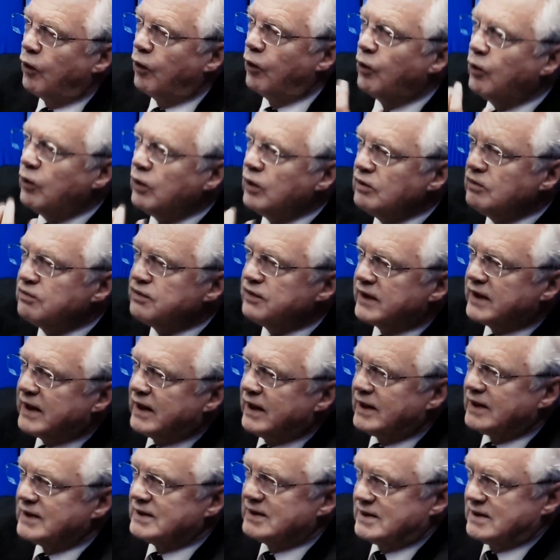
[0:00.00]
All of the
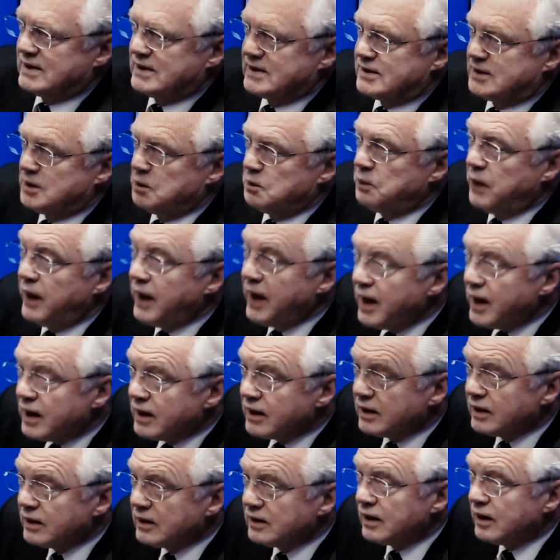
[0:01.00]
cases
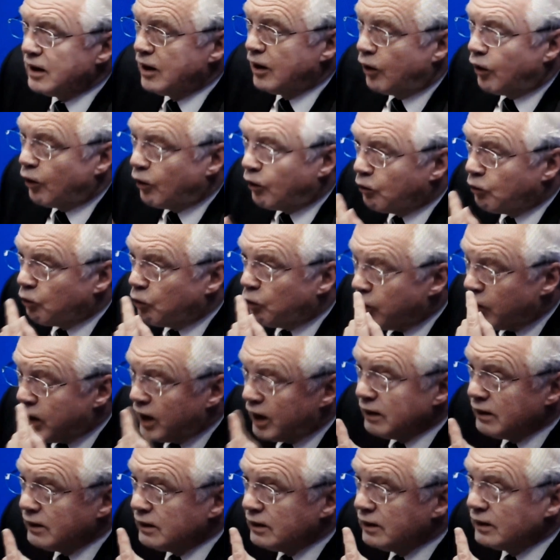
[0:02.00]
depend on
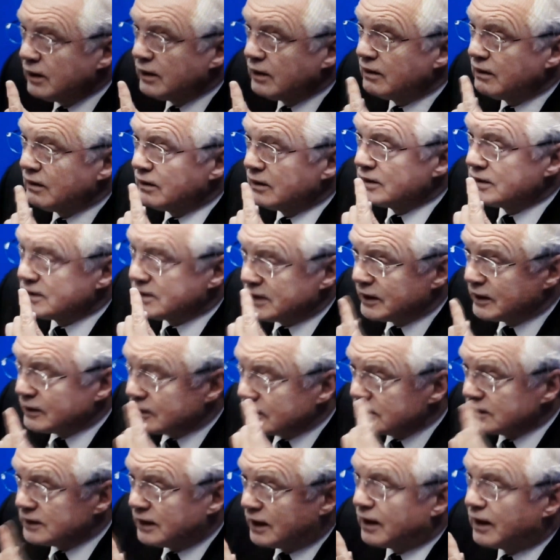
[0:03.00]
one
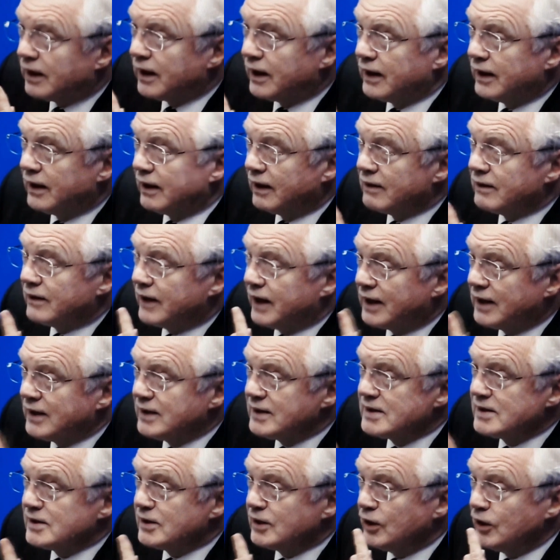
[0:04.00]
single lie, and
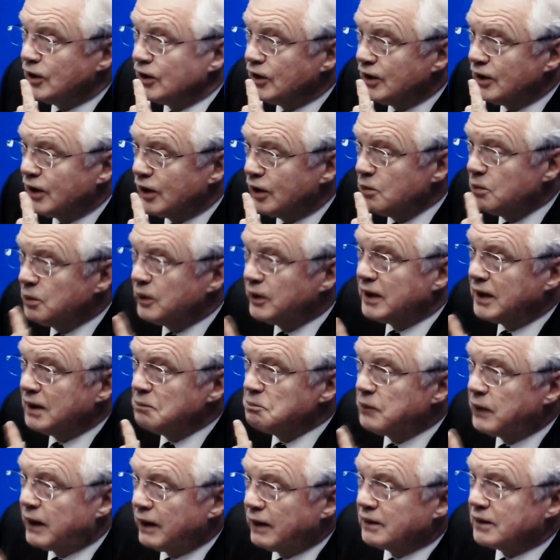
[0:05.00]
that is that
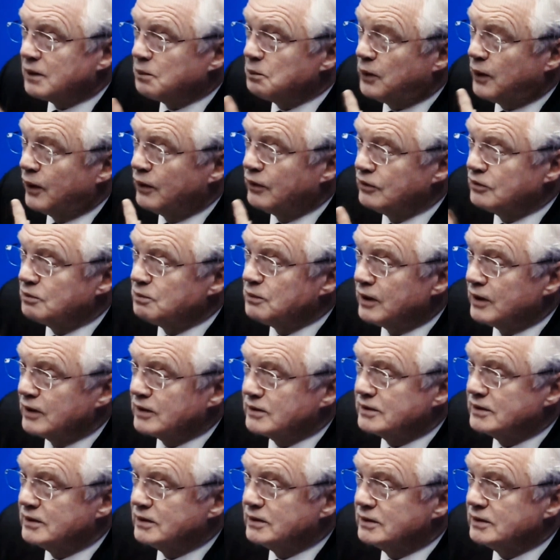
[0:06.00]
nobody but the
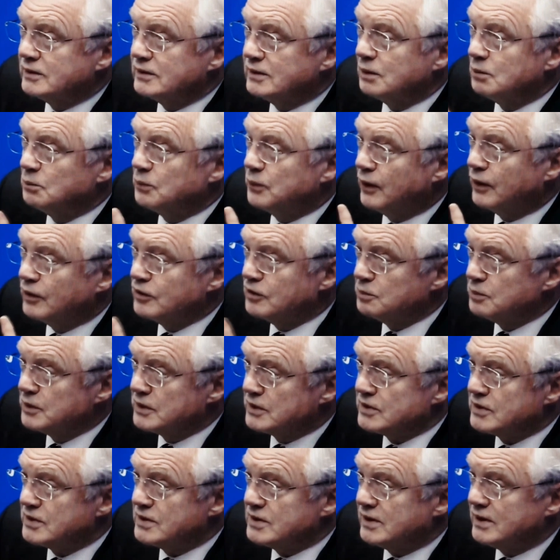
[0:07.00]
postmasters and
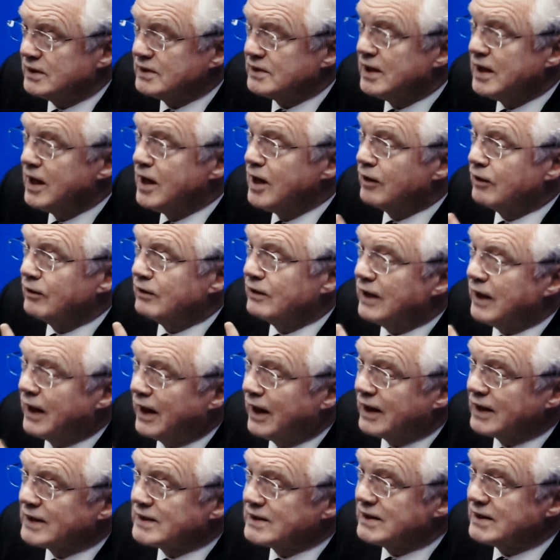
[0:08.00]
postmistresses could
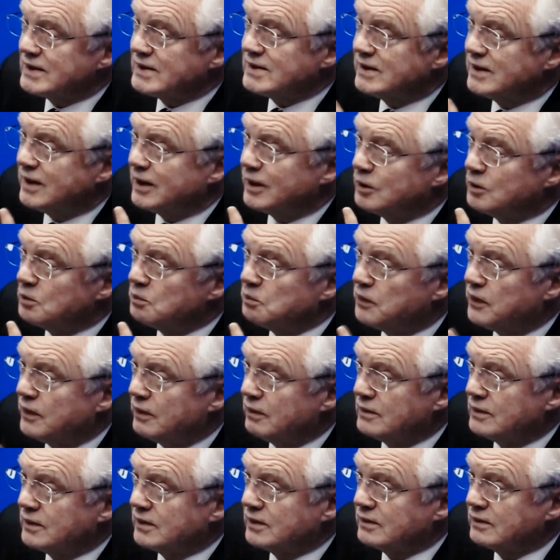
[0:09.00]
access their
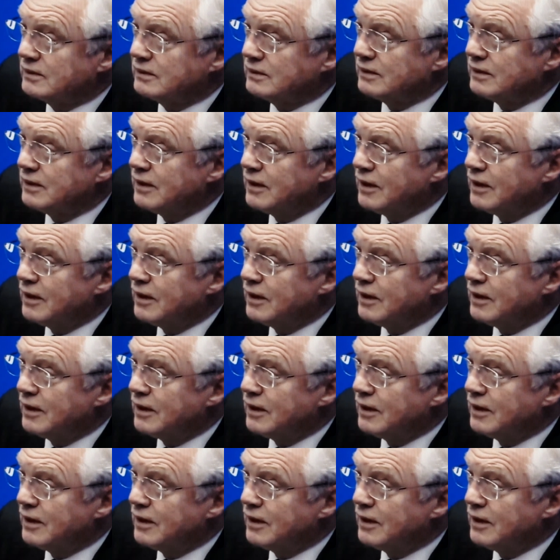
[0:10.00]
computers.